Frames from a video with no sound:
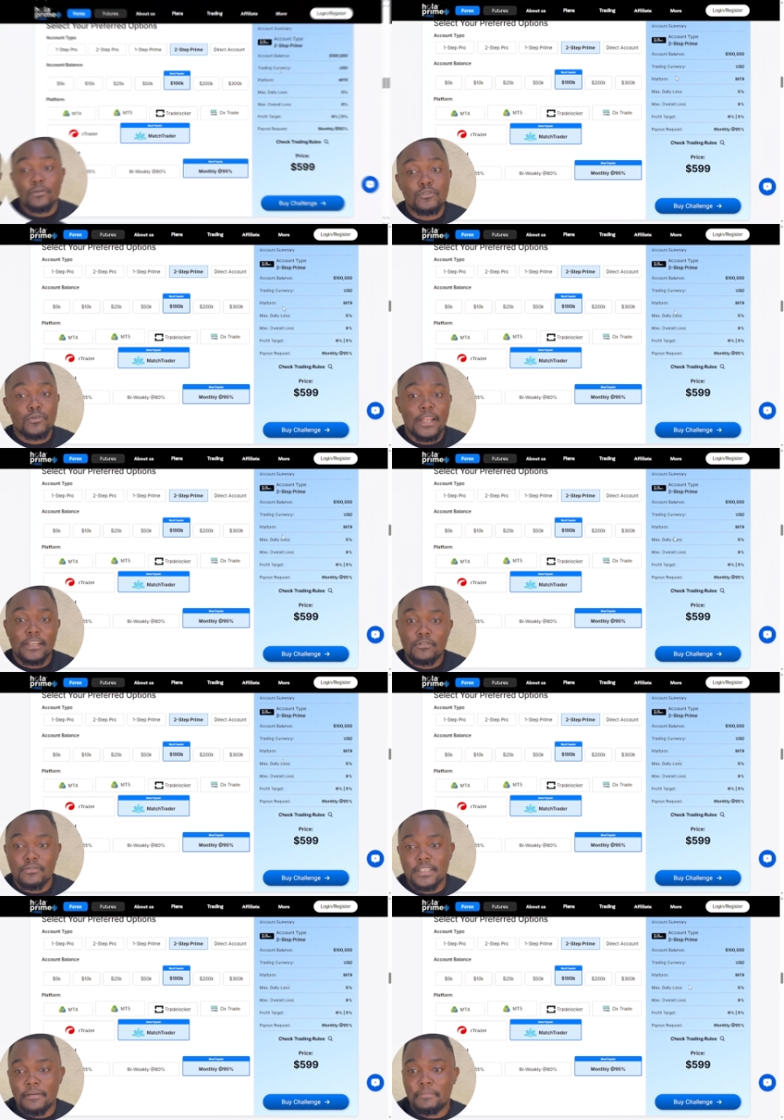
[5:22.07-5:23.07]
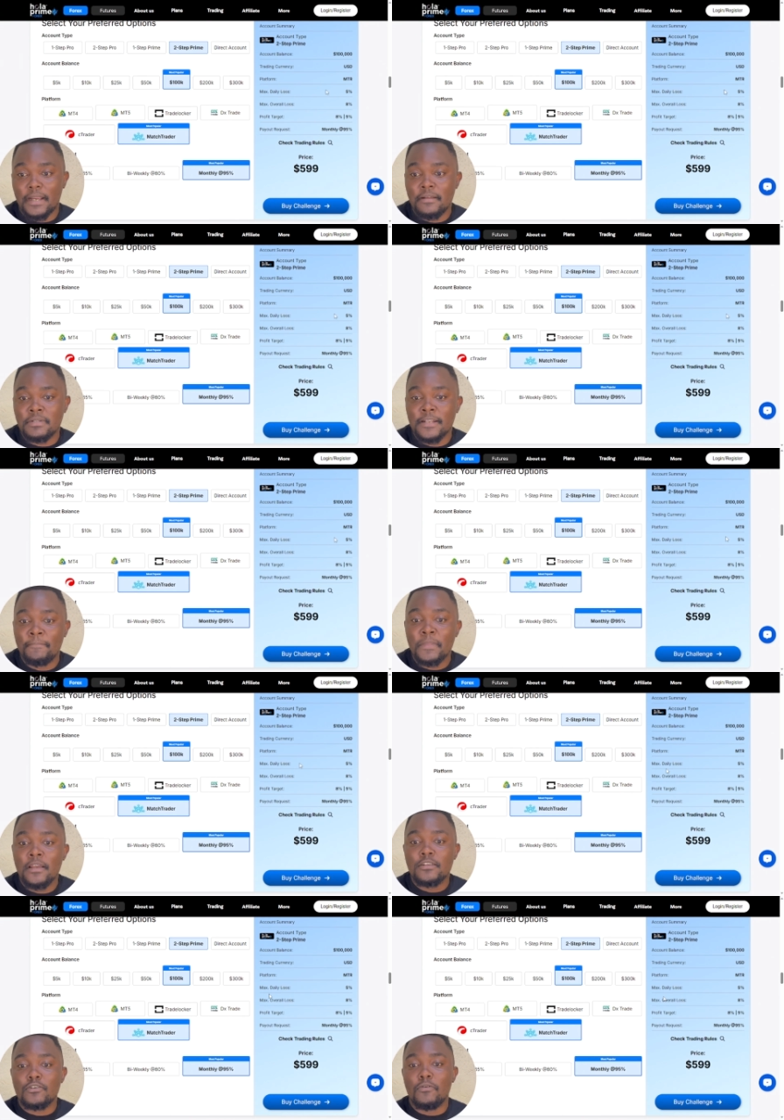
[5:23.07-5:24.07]
for those who like two-step primes.
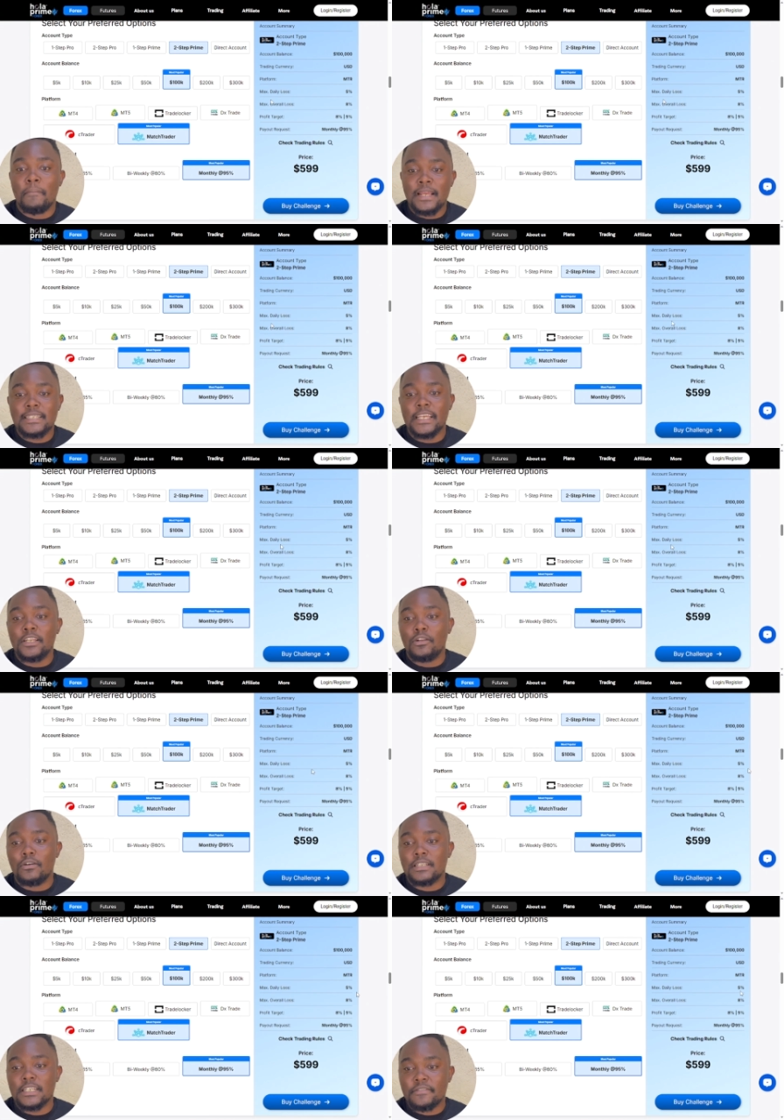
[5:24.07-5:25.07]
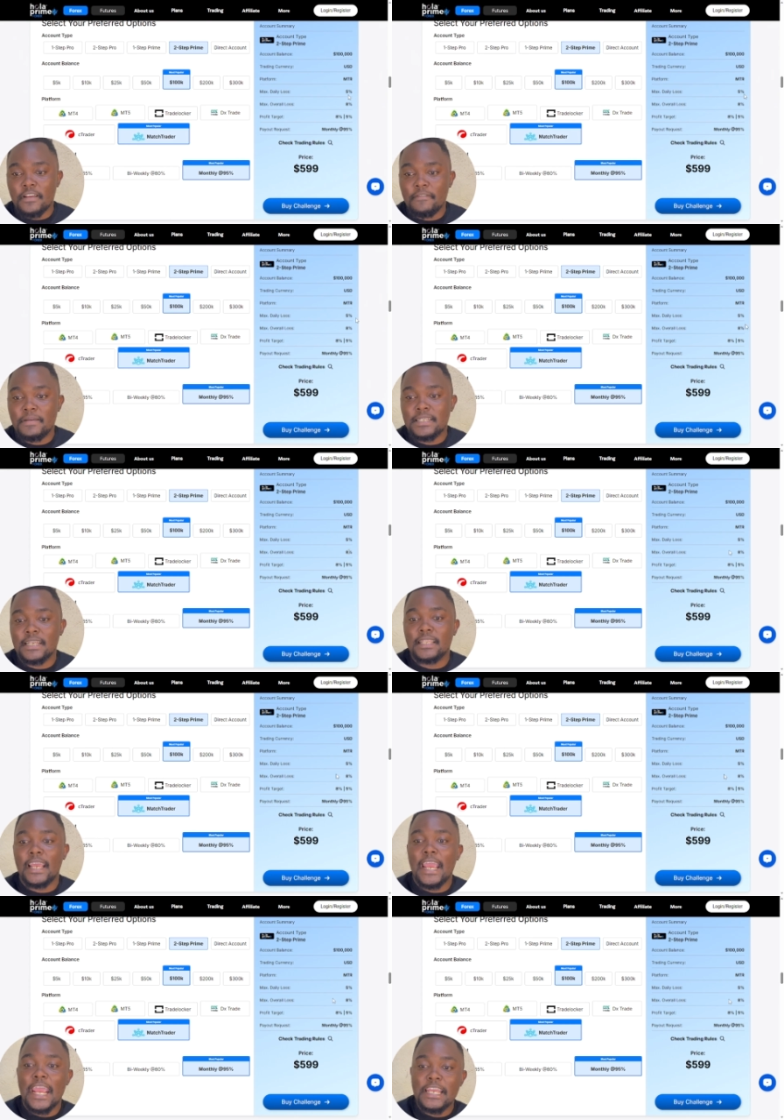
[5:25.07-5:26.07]
So max daily loss is
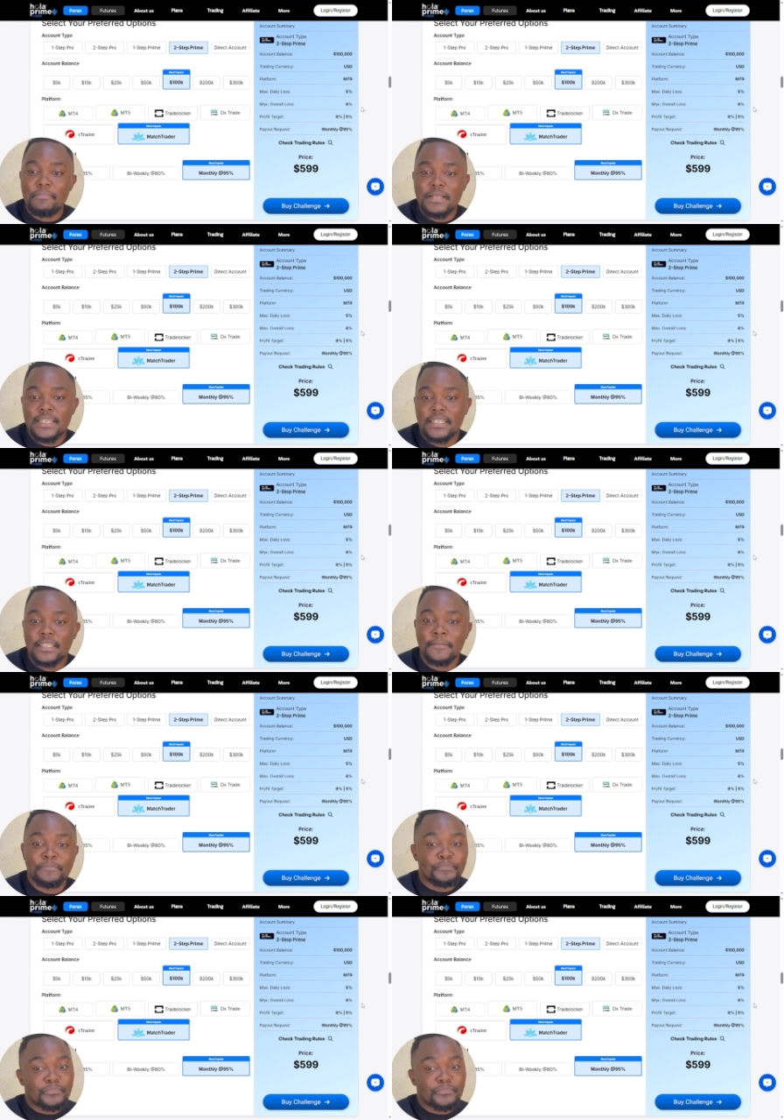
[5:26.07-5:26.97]
5%, 8%